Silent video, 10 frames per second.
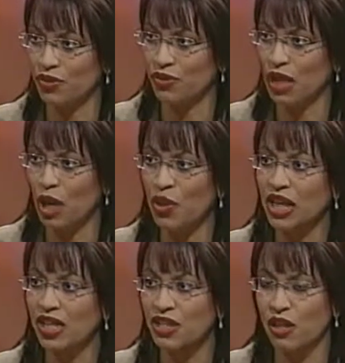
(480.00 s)
Now, I want
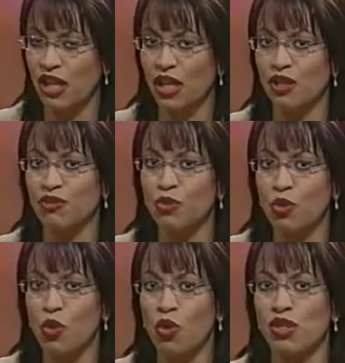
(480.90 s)
to get to that and, of
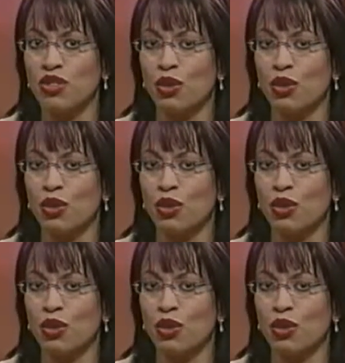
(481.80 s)
course,